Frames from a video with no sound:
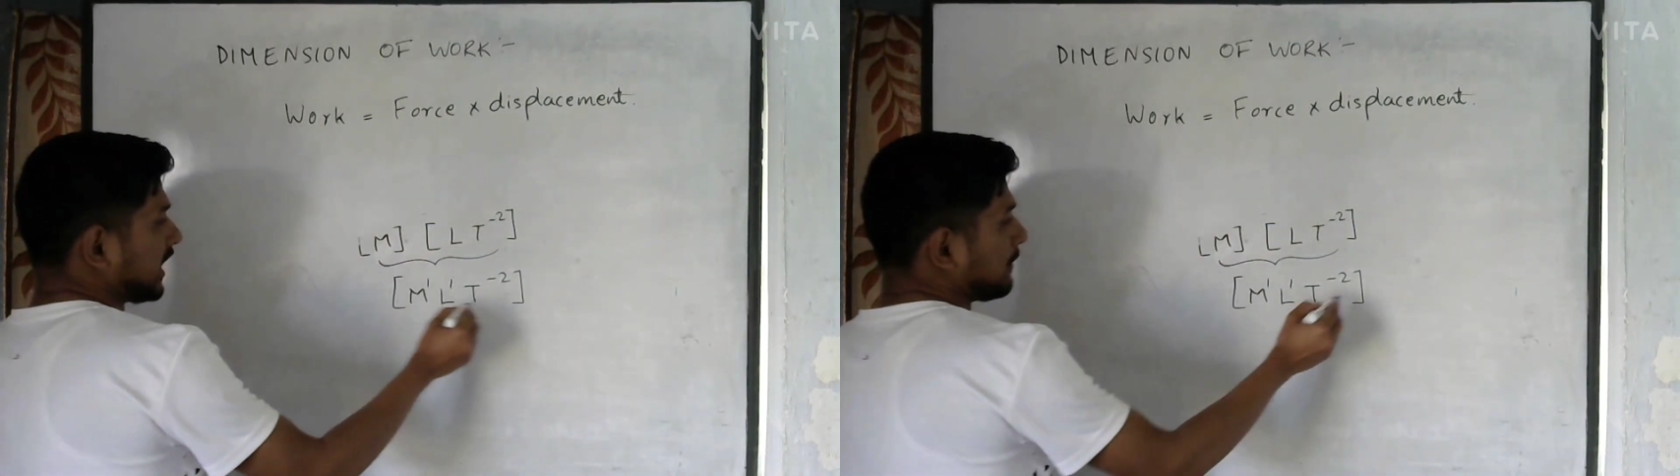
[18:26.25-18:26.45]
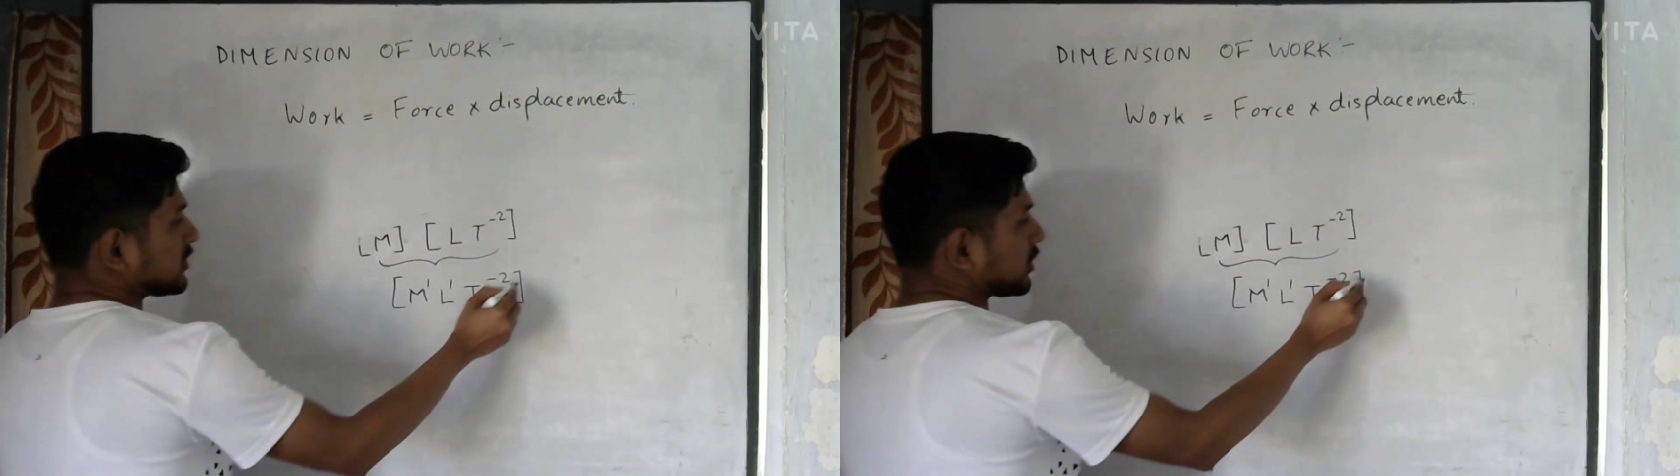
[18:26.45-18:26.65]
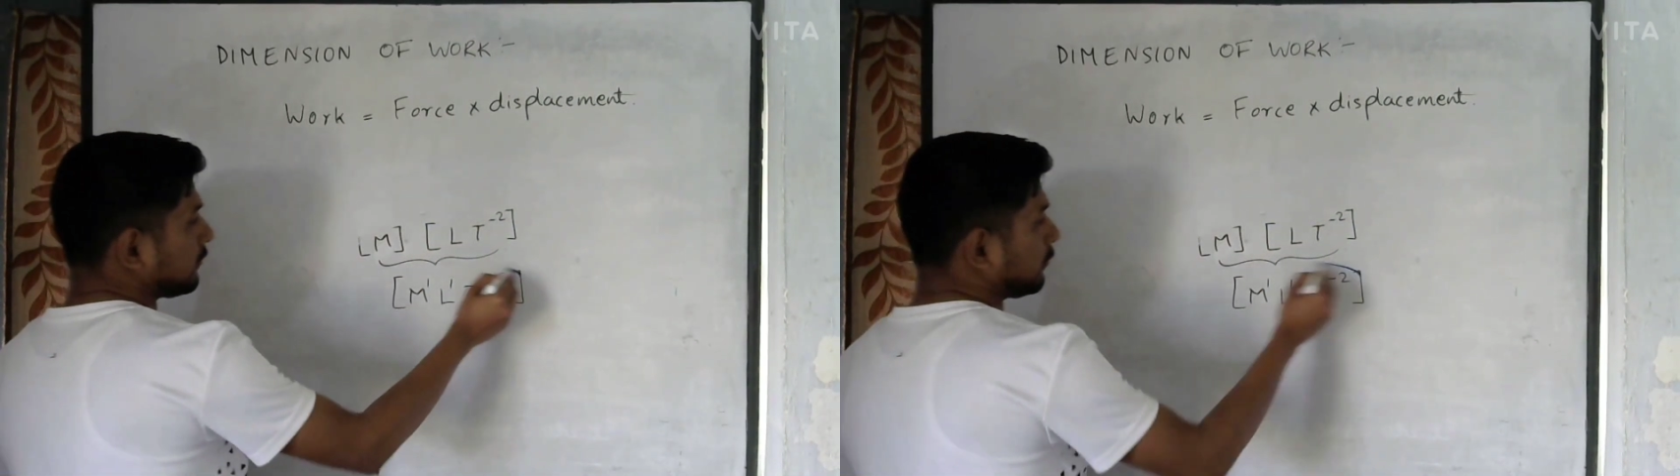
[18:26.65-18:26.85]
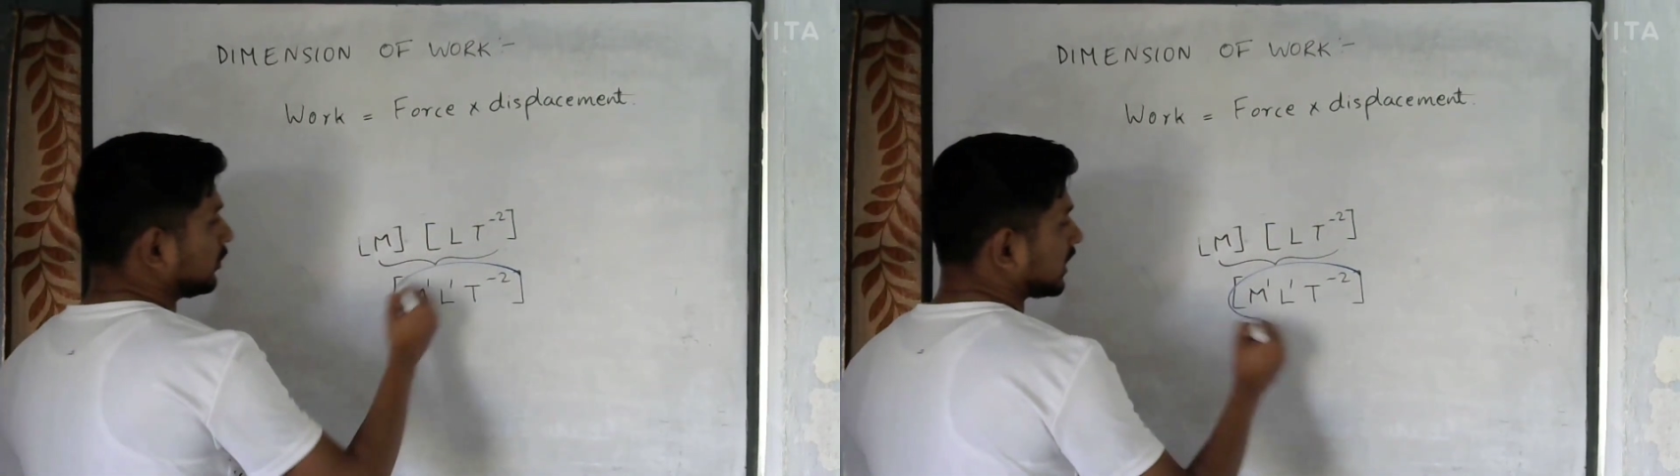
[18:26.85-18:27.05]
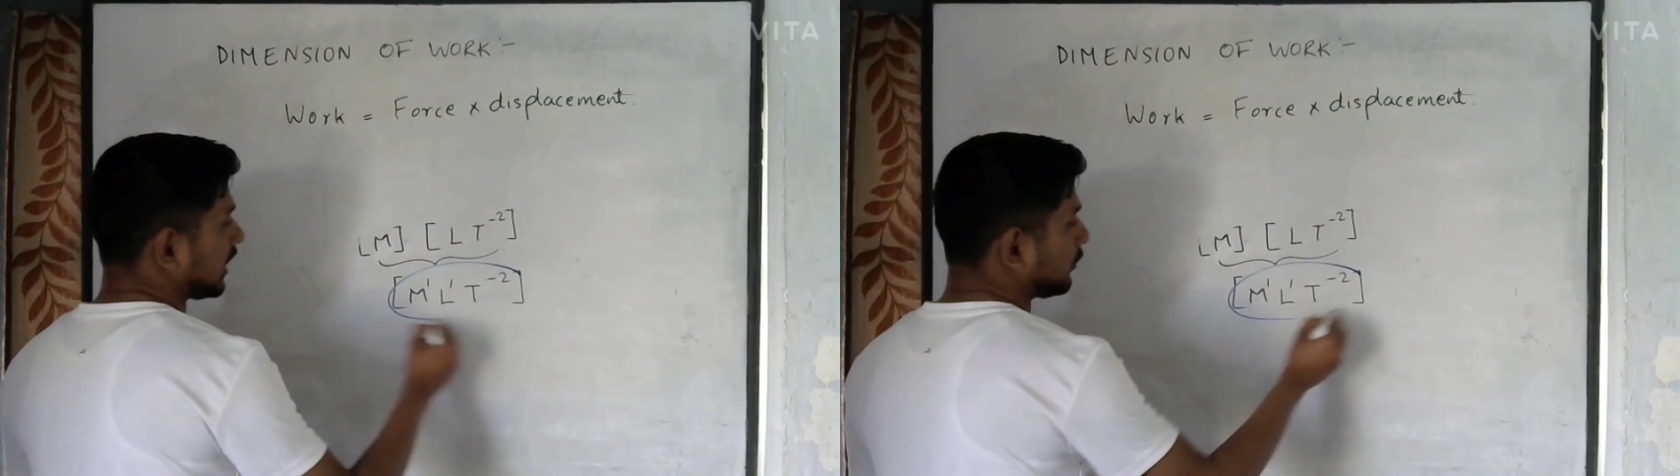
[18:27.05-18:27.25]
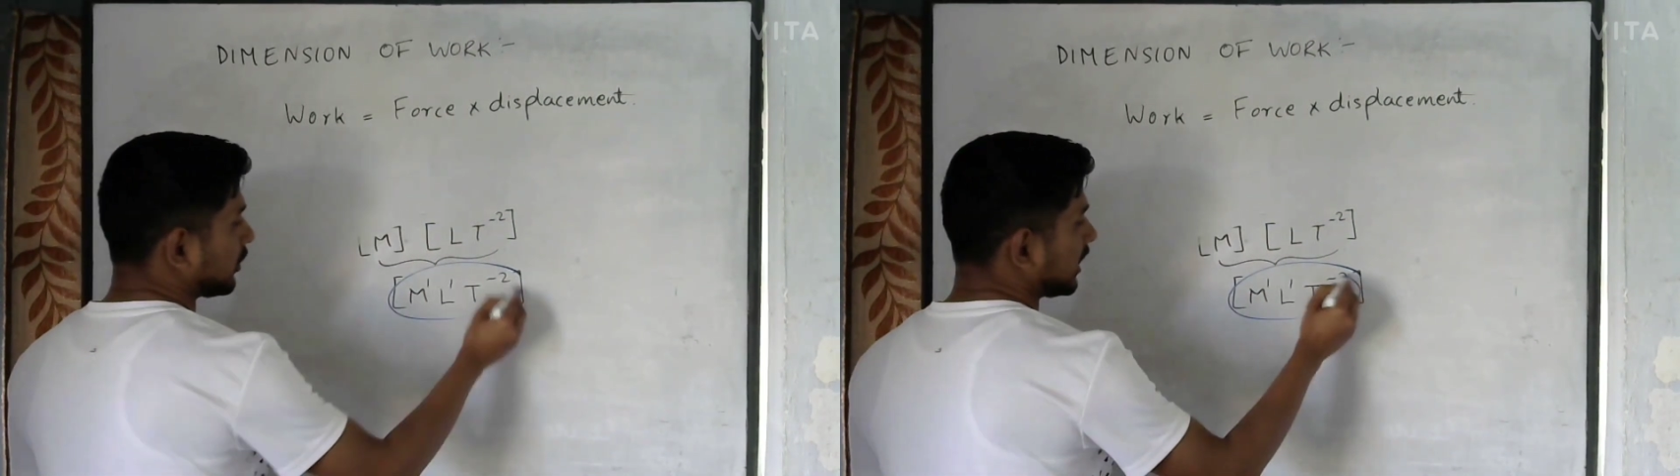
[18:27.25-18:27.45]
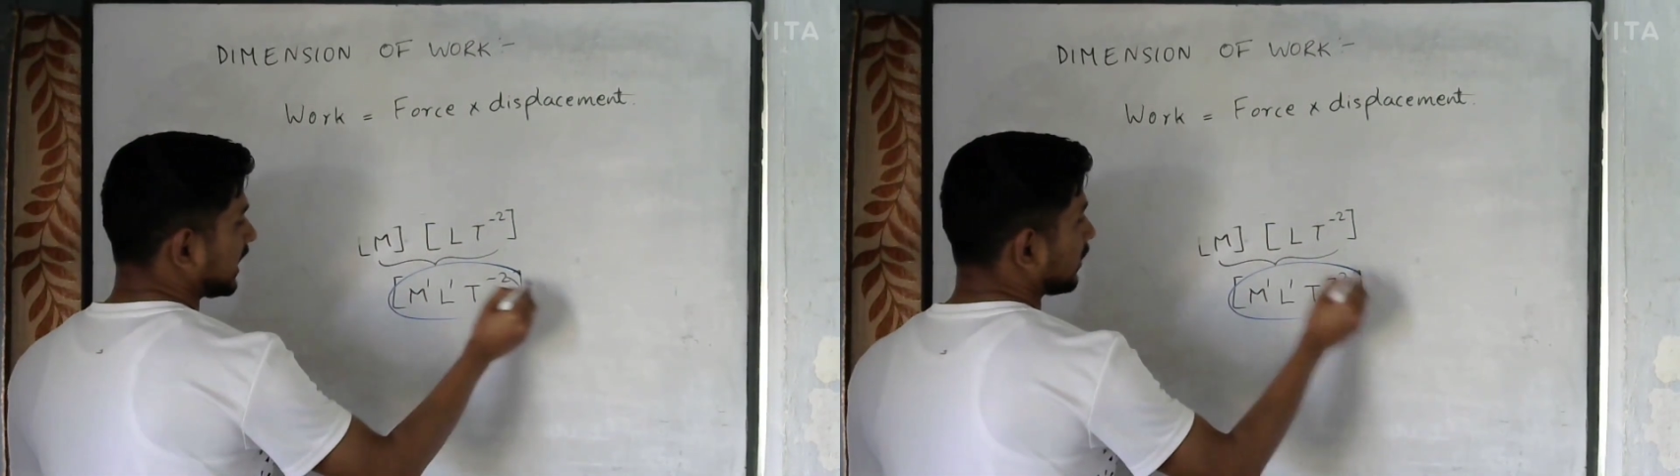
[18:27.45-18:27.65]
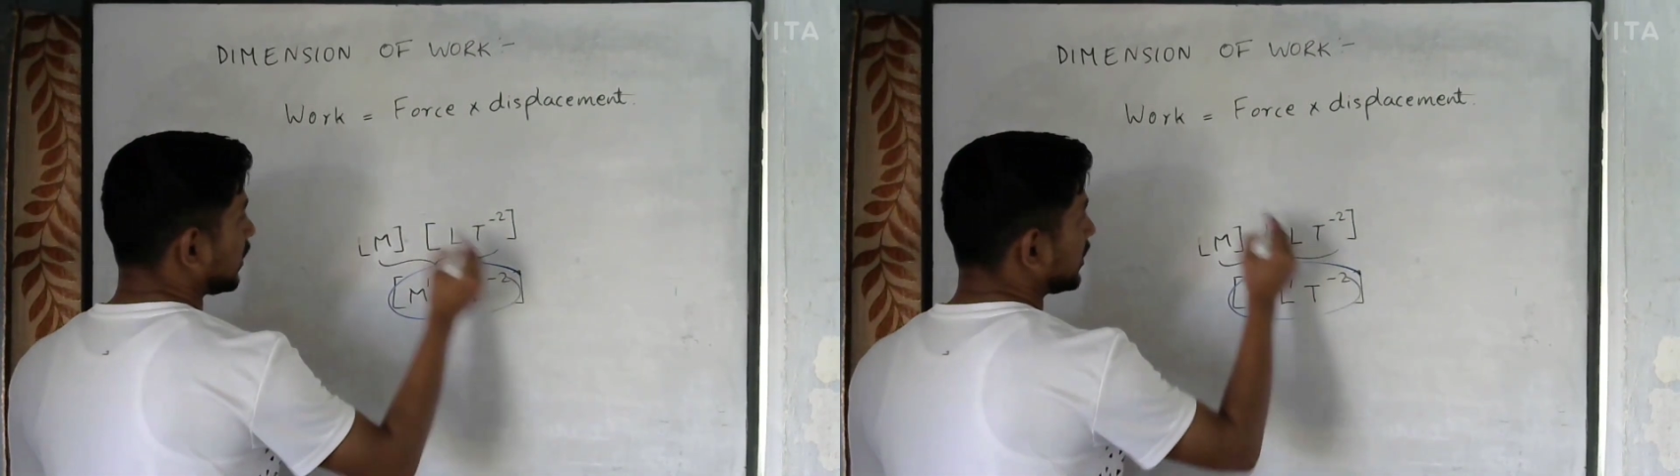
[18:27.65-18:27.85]
of force? I've already
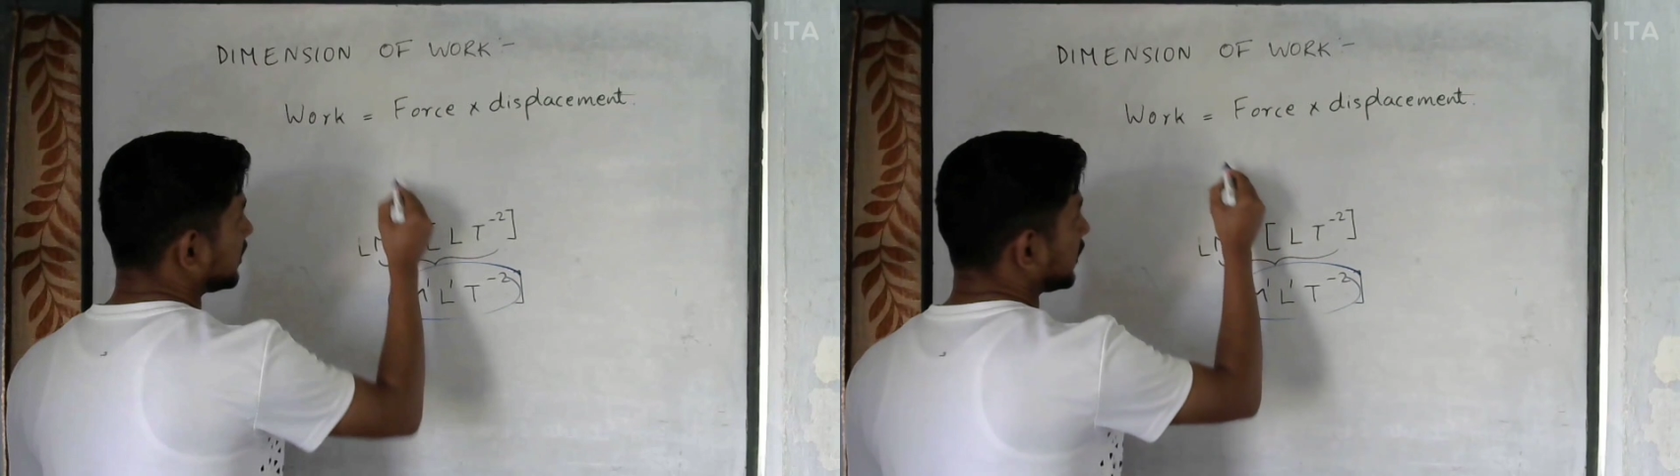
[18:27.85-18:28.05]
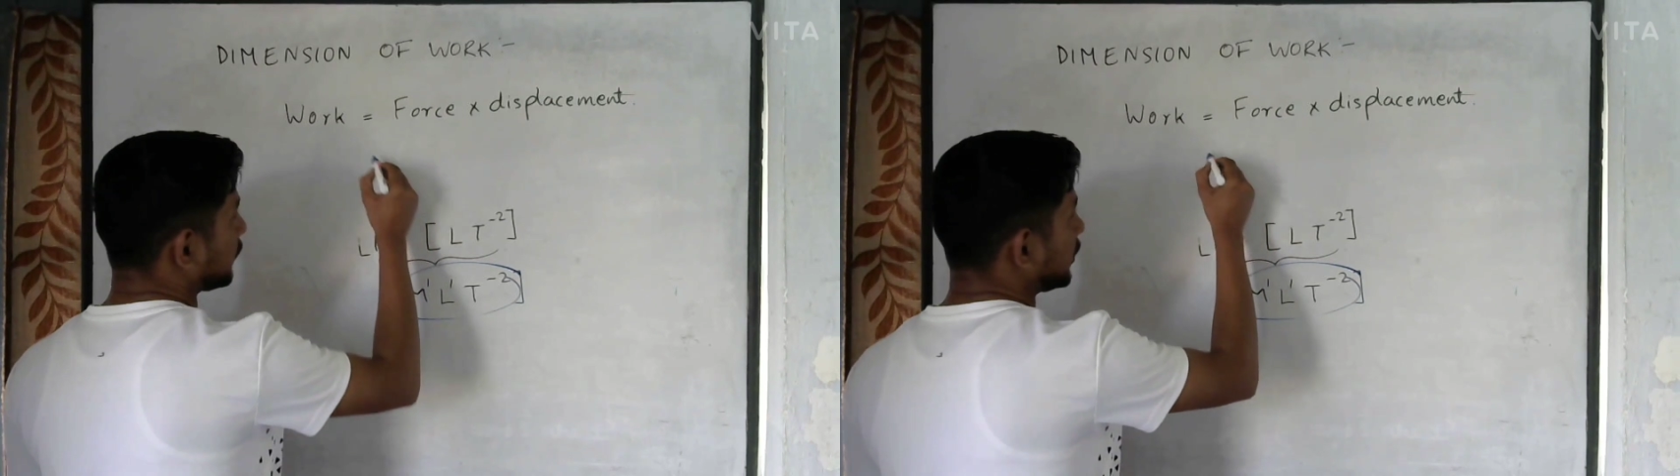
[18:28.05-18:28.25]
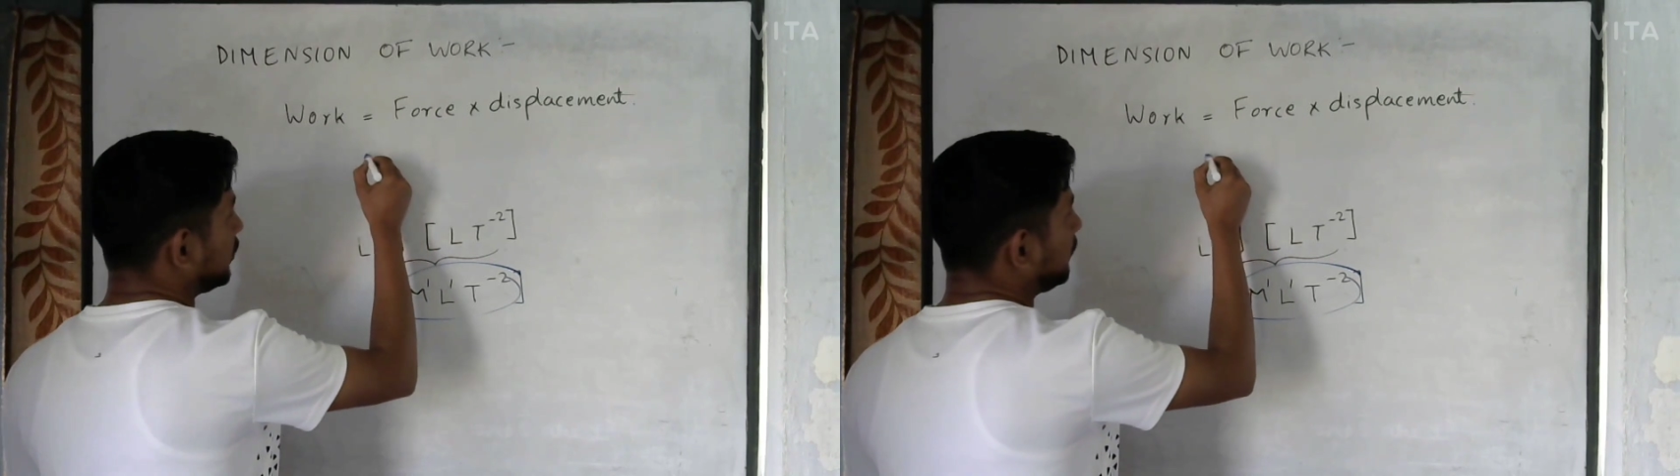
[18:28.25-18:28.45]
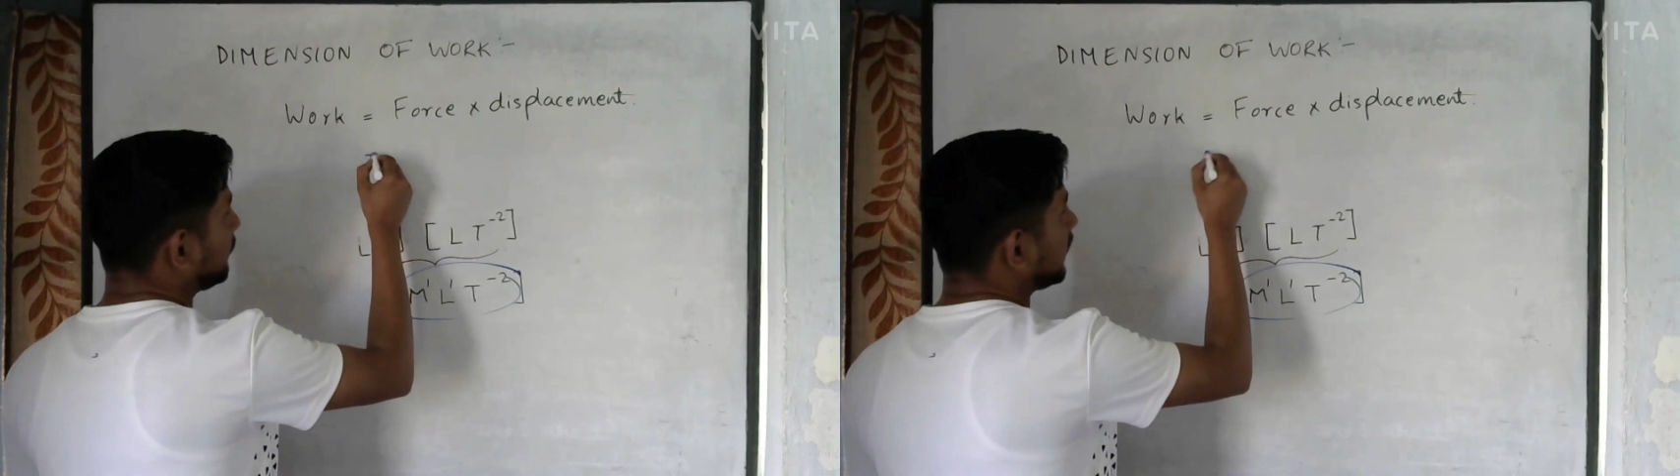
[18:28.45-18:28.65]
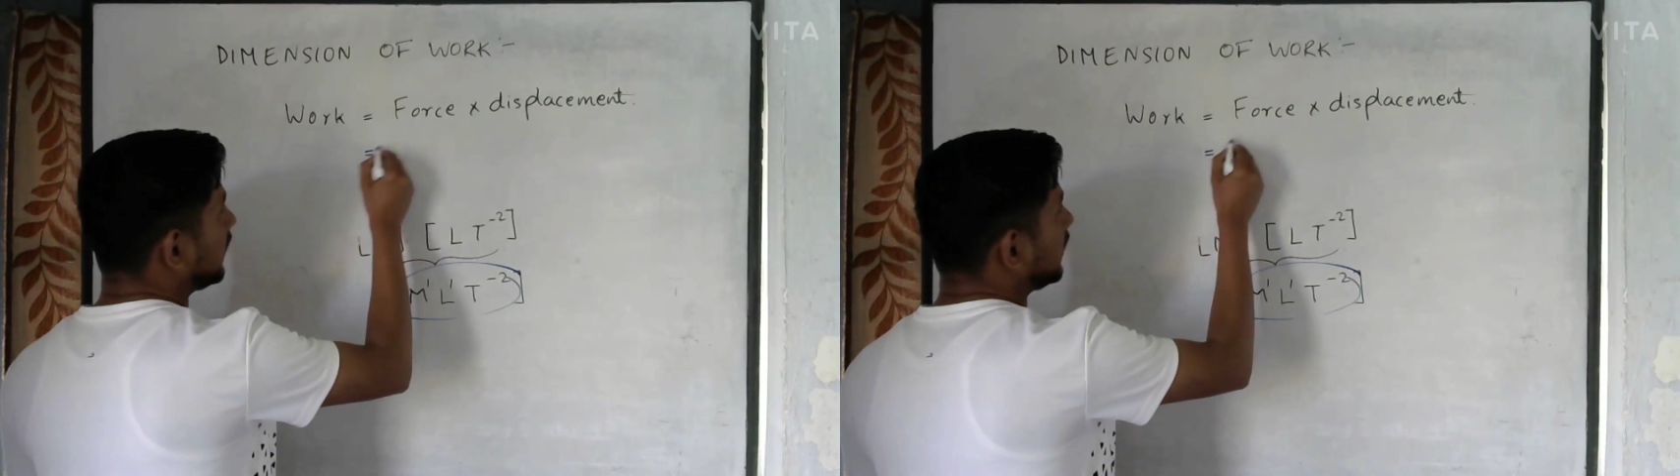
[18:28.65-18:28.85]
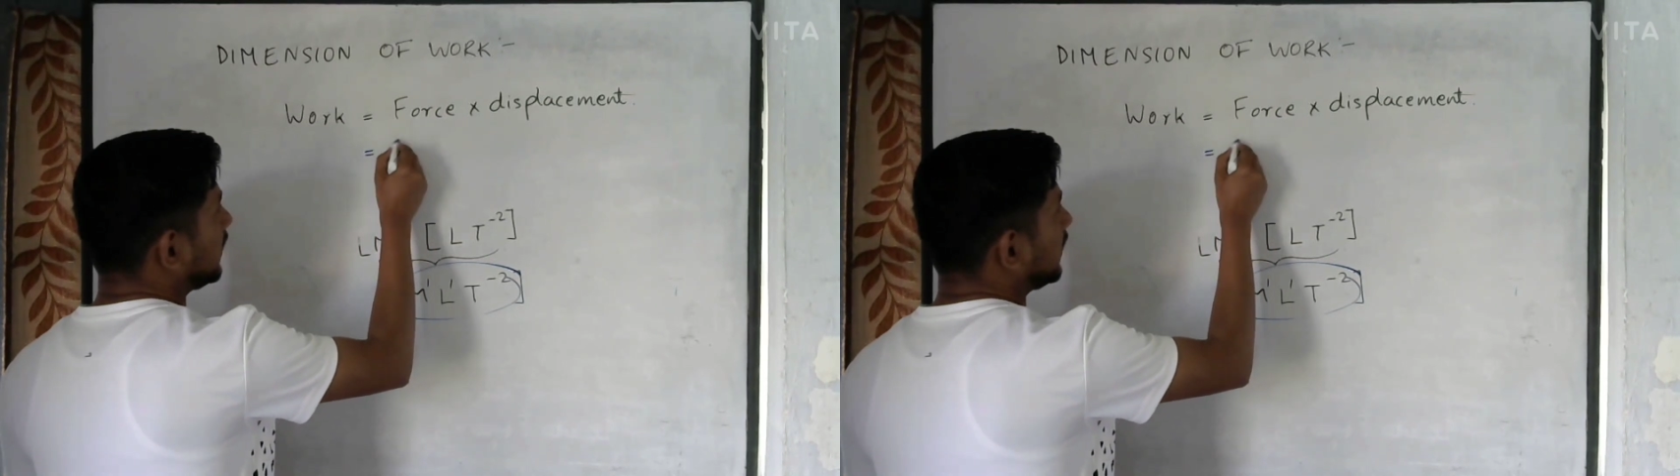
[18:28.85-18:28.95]
calculated this for you. This